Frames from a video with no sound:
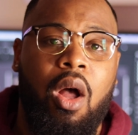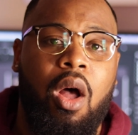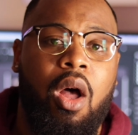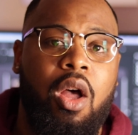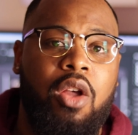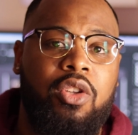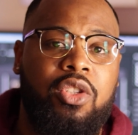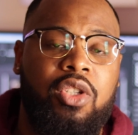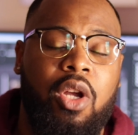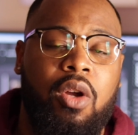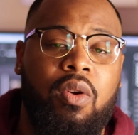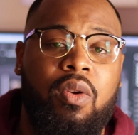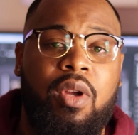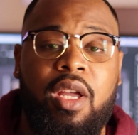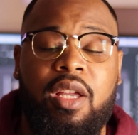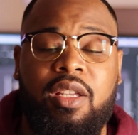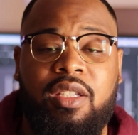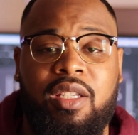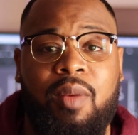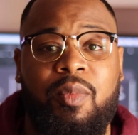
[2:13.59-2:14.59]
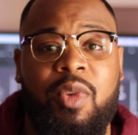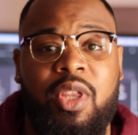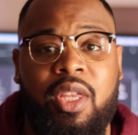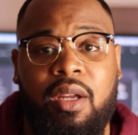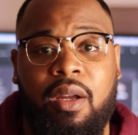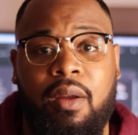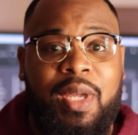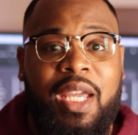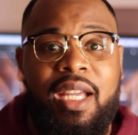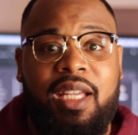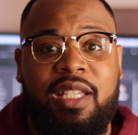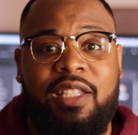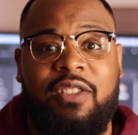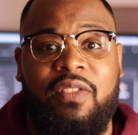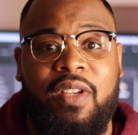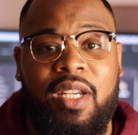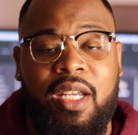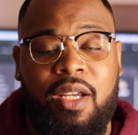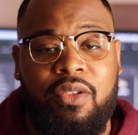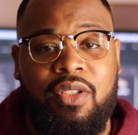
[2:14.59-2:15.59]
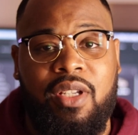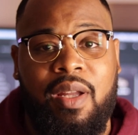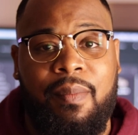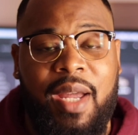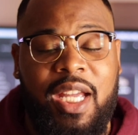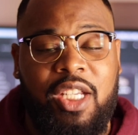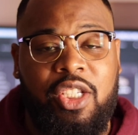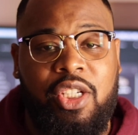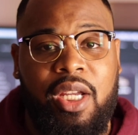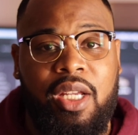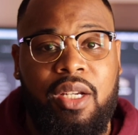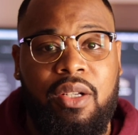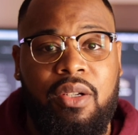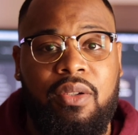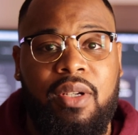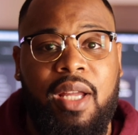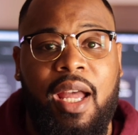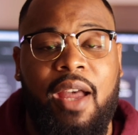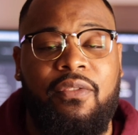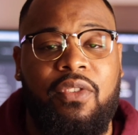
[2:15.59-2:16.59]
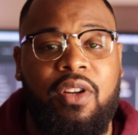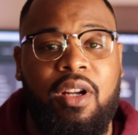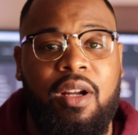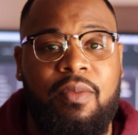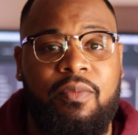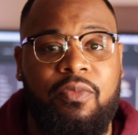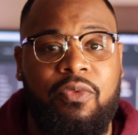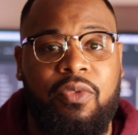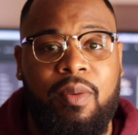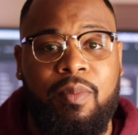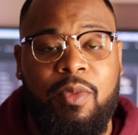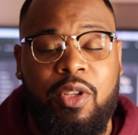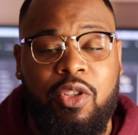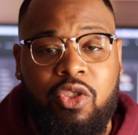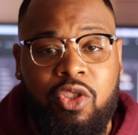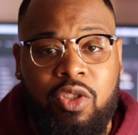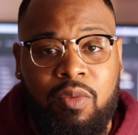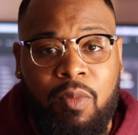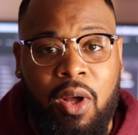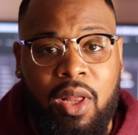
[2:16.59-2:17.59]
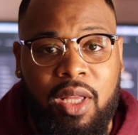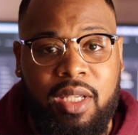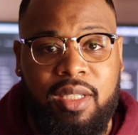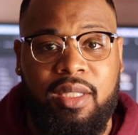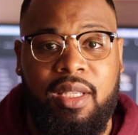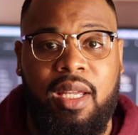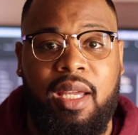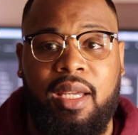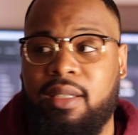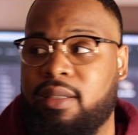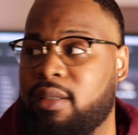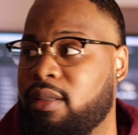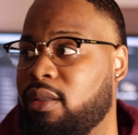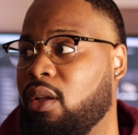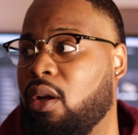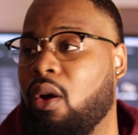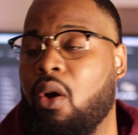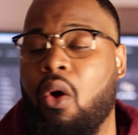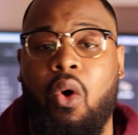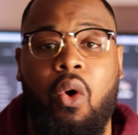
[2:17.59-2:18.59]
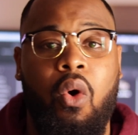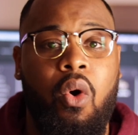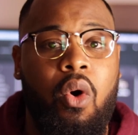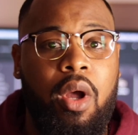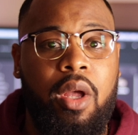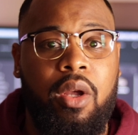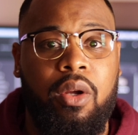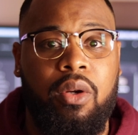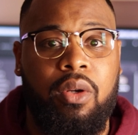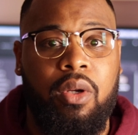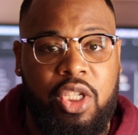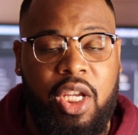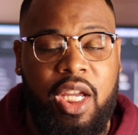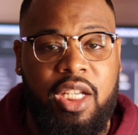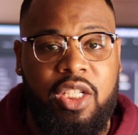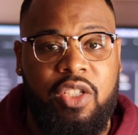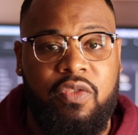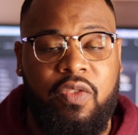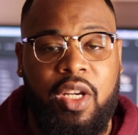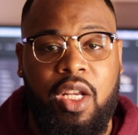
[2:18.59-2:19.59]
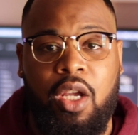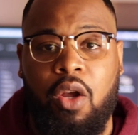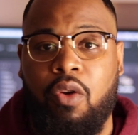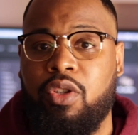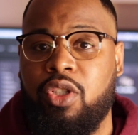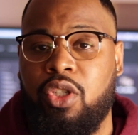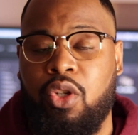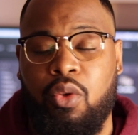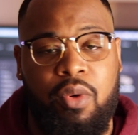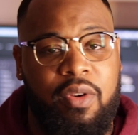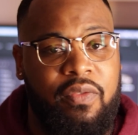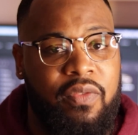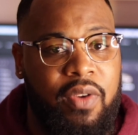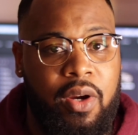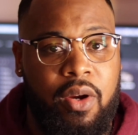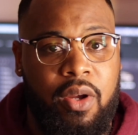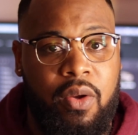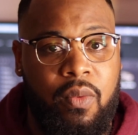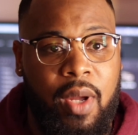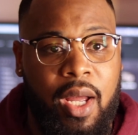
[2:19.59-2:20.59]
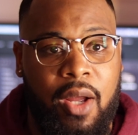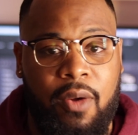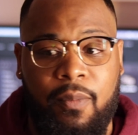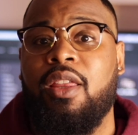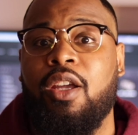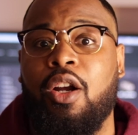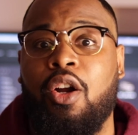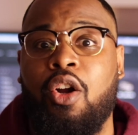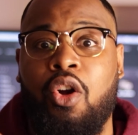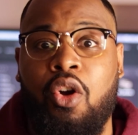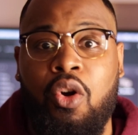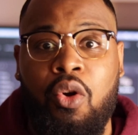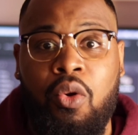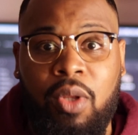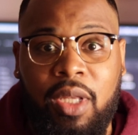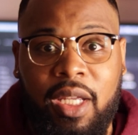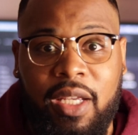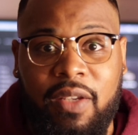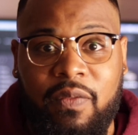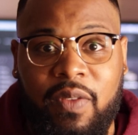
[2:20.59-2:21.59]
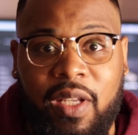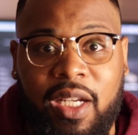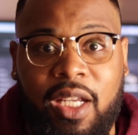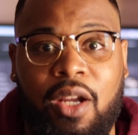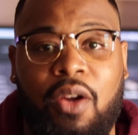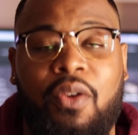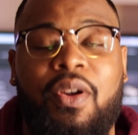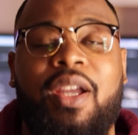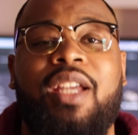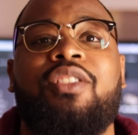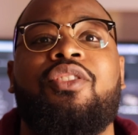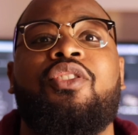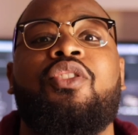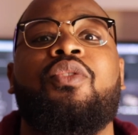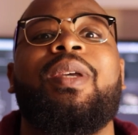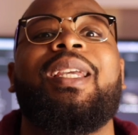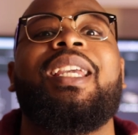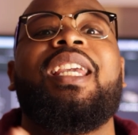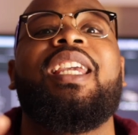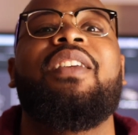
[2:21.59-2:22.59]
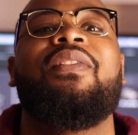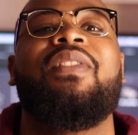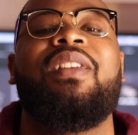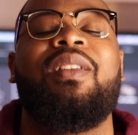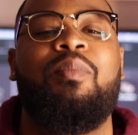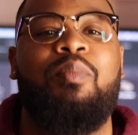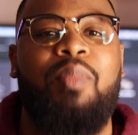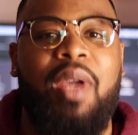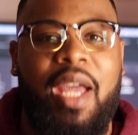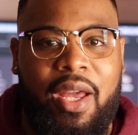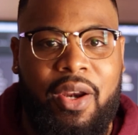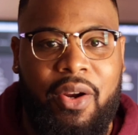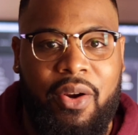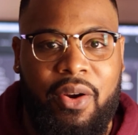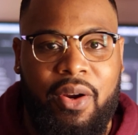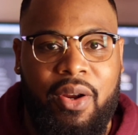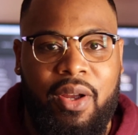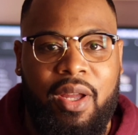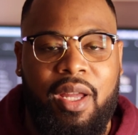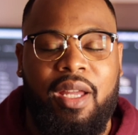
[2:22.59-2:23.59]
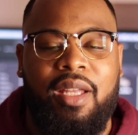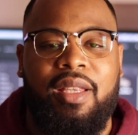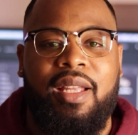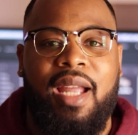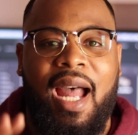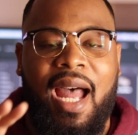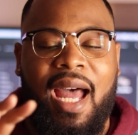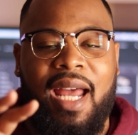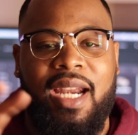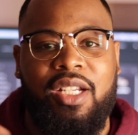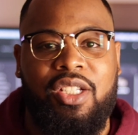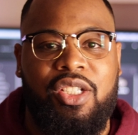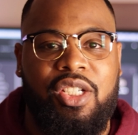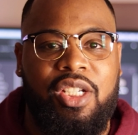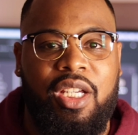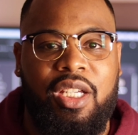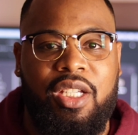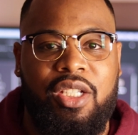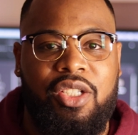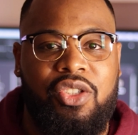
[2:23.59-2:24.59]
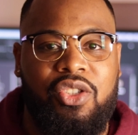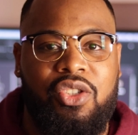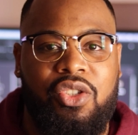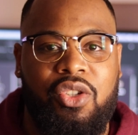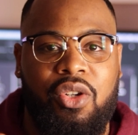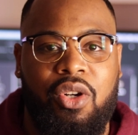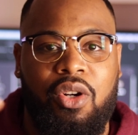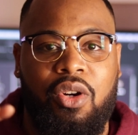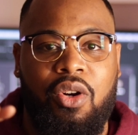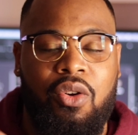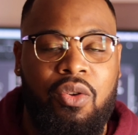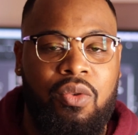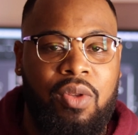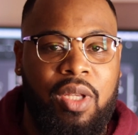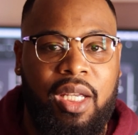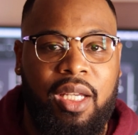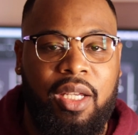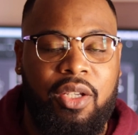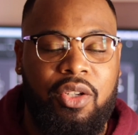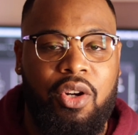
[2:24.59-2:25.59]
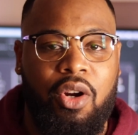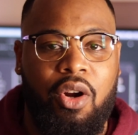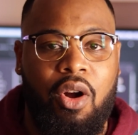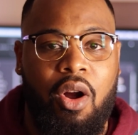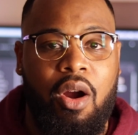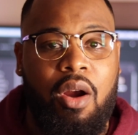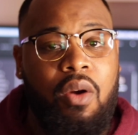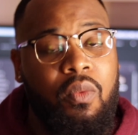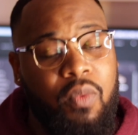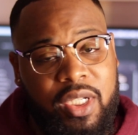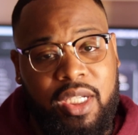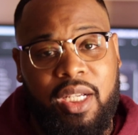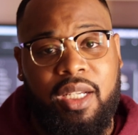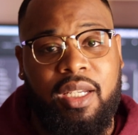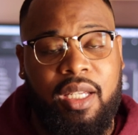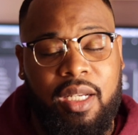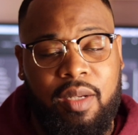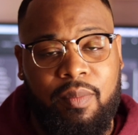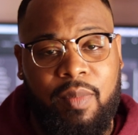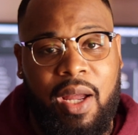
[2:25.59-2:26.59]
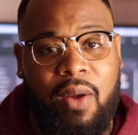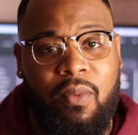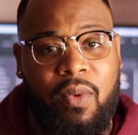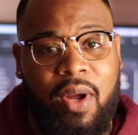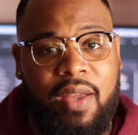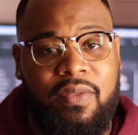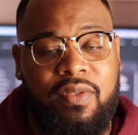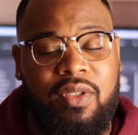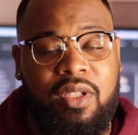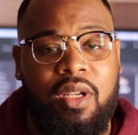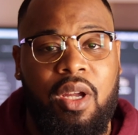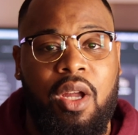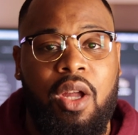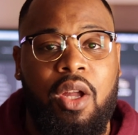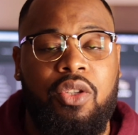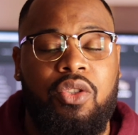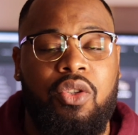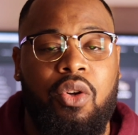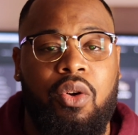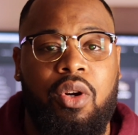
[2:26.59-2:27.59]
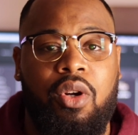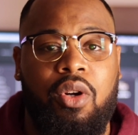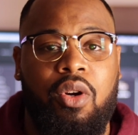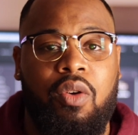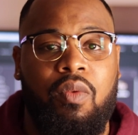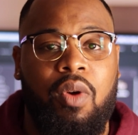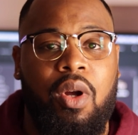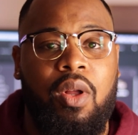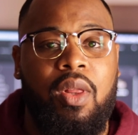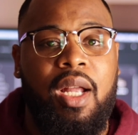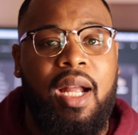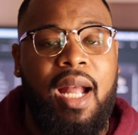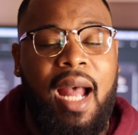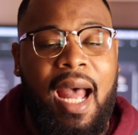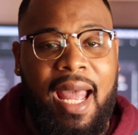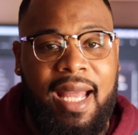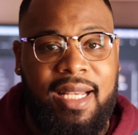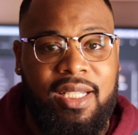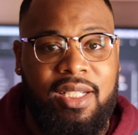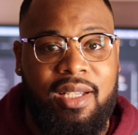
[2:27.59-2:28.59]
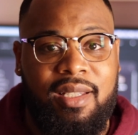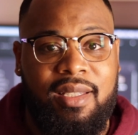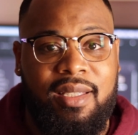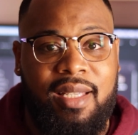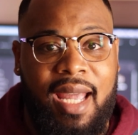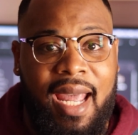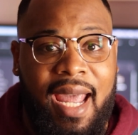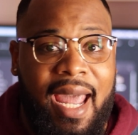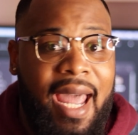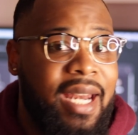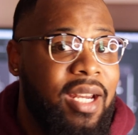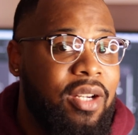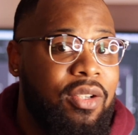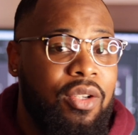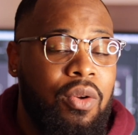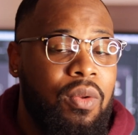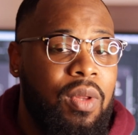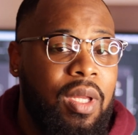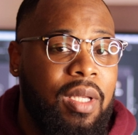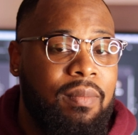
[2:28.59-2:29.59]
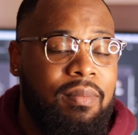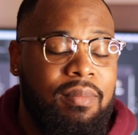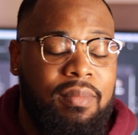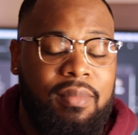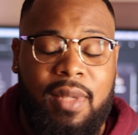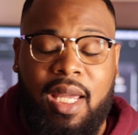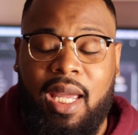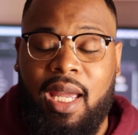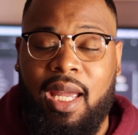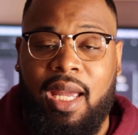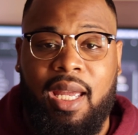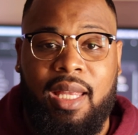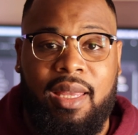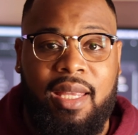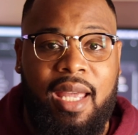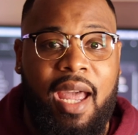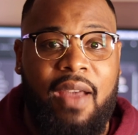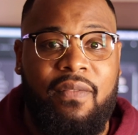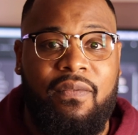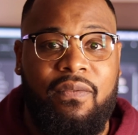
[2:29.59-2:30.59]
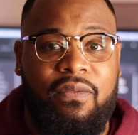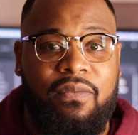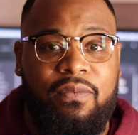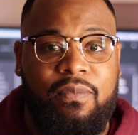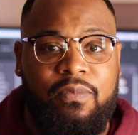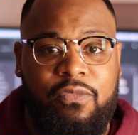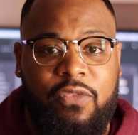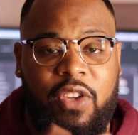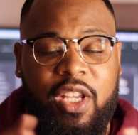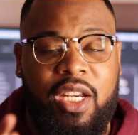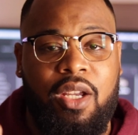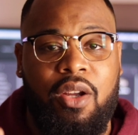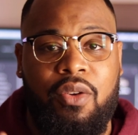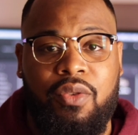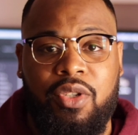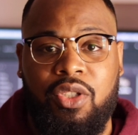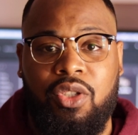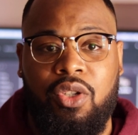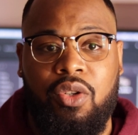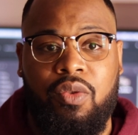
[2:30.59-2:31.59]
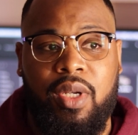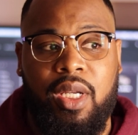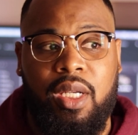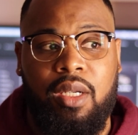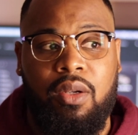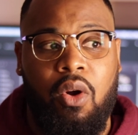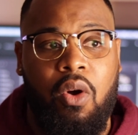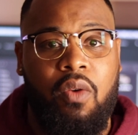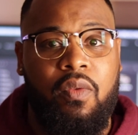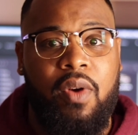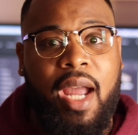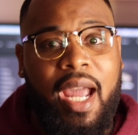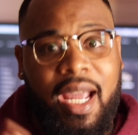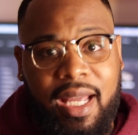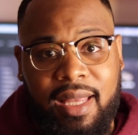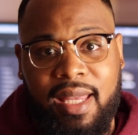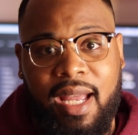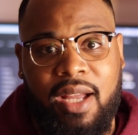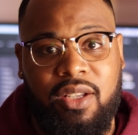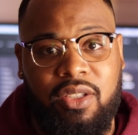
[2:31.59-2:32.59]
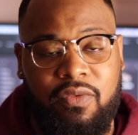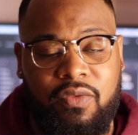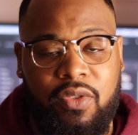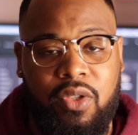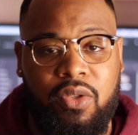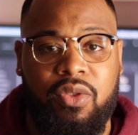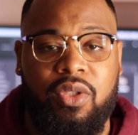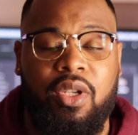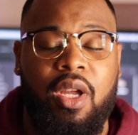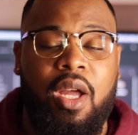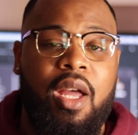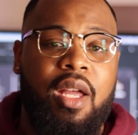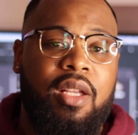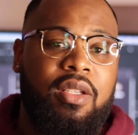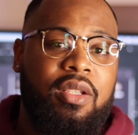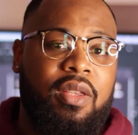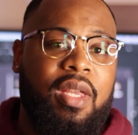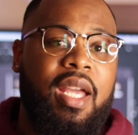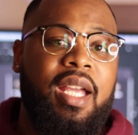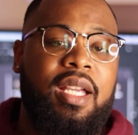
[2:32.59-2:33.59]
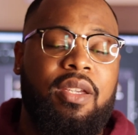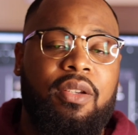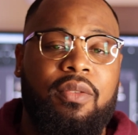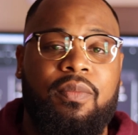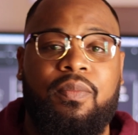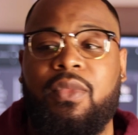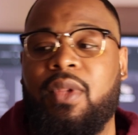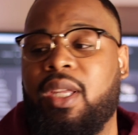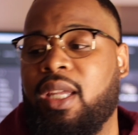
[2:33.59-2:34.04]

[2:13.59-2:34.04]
Also, some of the biggest videos on my channel have come from the smallest things. The oil change video is doing very well. The coolant video is doing even better. The how to change your coolant in your car, which I did in my wife's Toyota Corolla, I just added coolant. And that video is doing over 8,000 views. So thank you.